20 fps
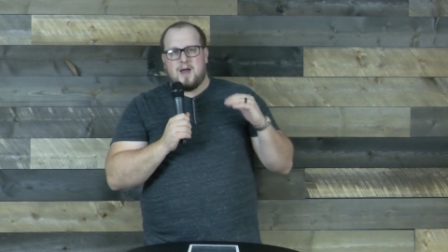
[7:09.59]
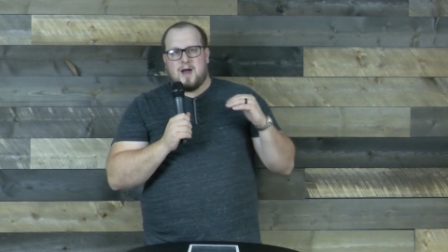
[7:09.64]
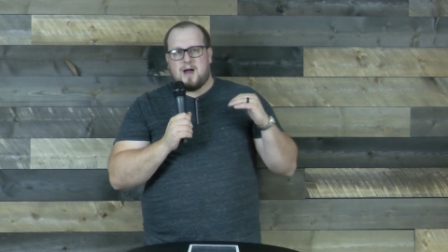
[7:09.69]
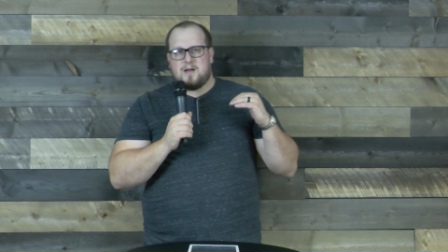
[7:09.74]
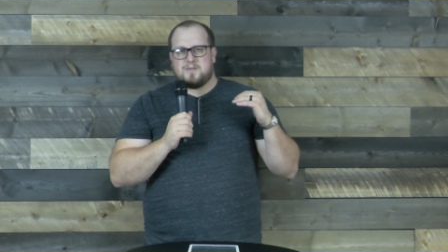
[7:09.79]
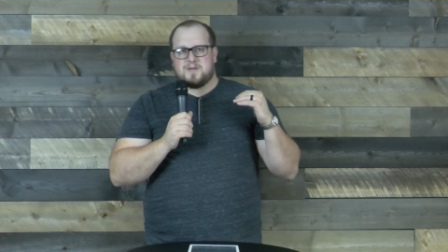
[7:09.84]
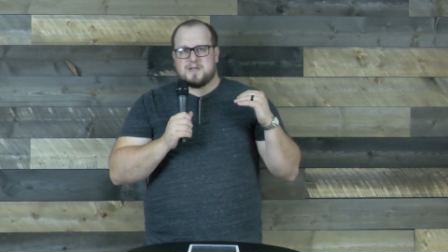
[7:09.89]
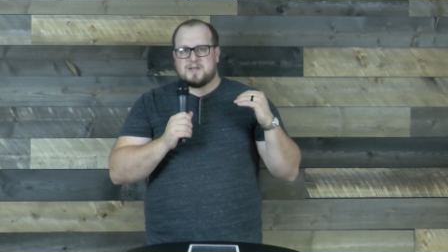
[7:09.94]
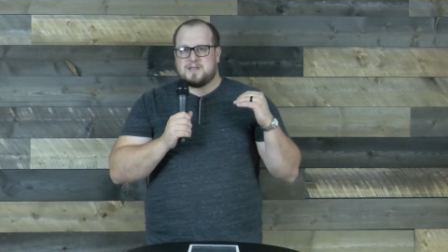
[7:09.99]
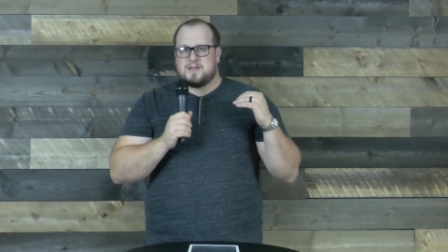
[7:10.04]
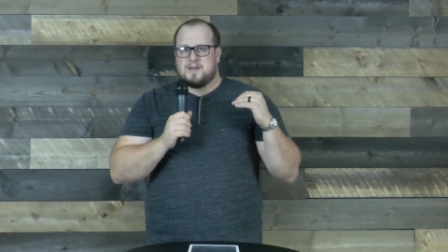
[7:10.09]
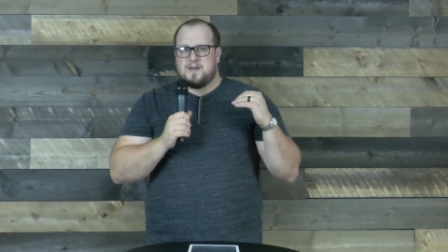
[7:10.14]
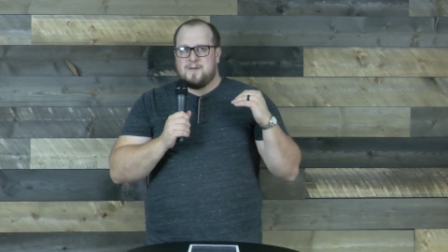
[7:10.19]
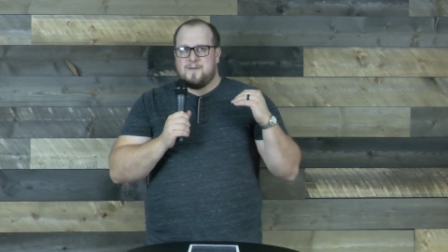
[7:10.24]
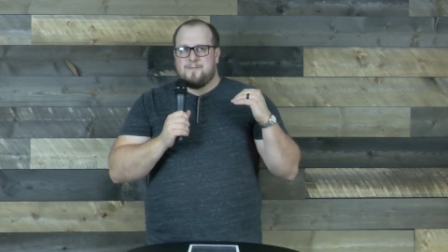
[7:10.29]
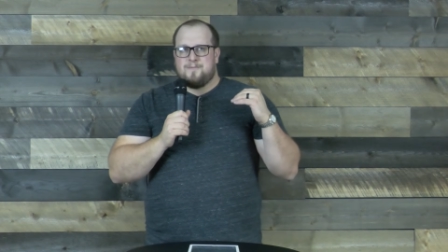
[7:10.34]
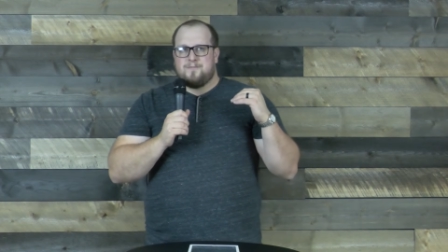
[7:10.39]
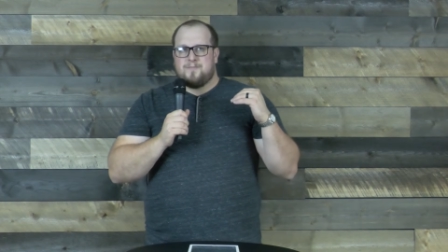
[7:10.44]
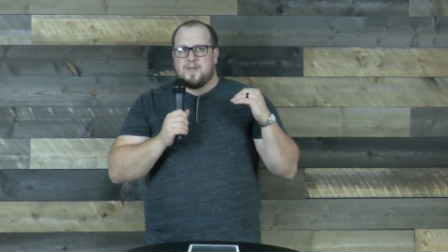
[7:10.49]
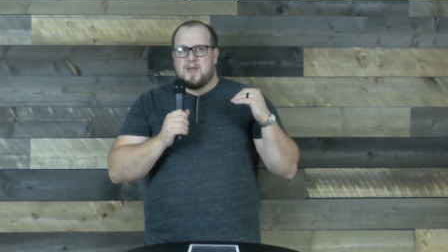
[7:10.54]

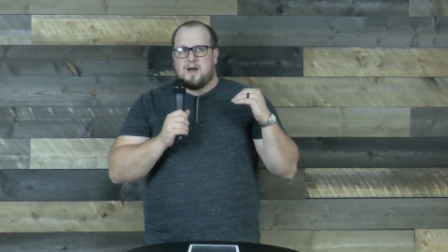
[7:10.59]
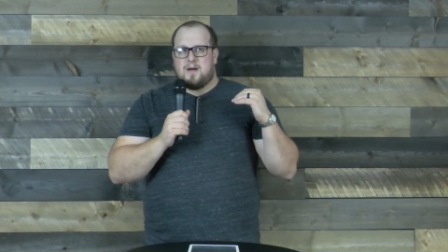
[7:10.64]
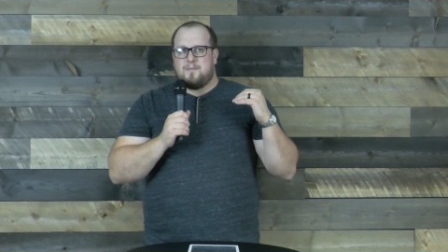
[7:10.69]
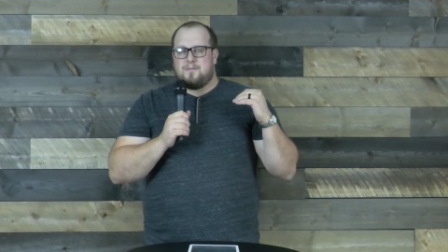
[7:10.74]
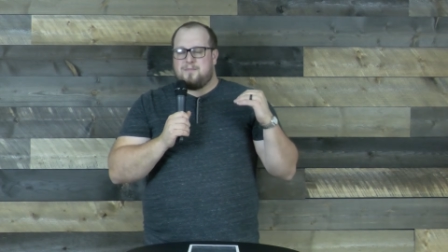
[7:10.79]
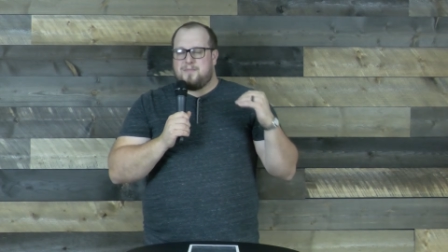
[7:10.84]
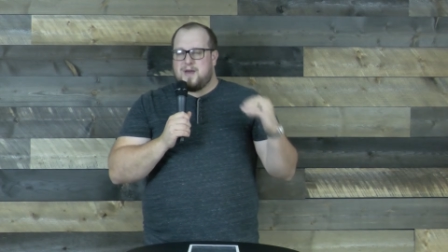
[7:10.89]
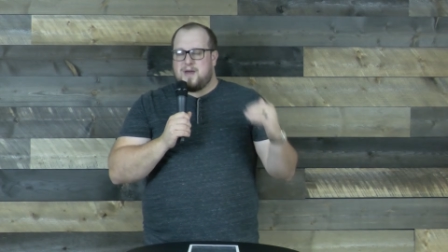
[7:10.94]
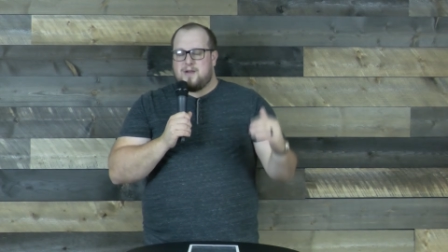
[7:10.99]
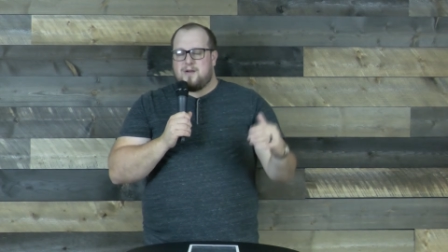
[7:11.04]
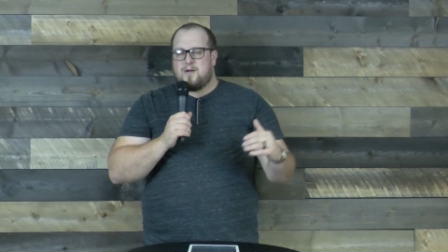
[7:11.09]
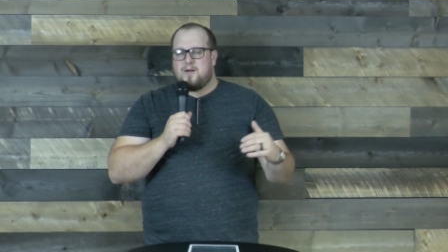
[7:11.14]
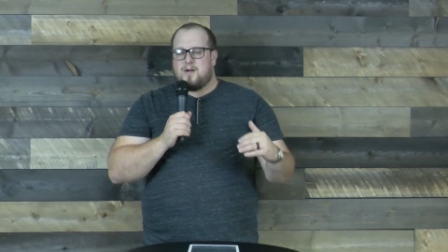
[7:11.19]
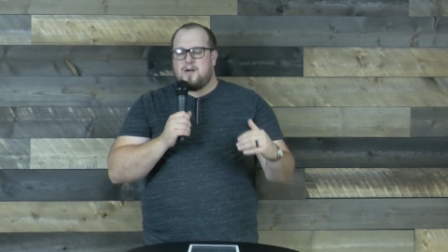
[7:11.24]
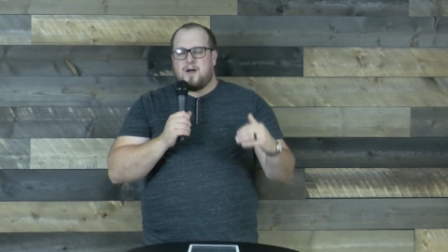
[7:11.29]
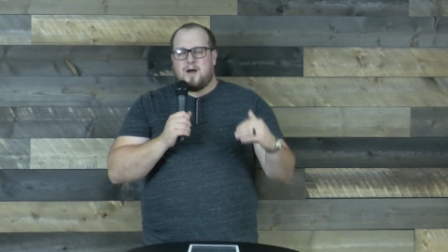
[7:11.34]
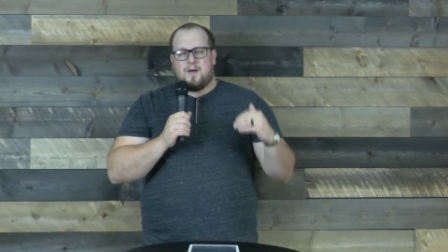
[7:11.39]
I'm bitter.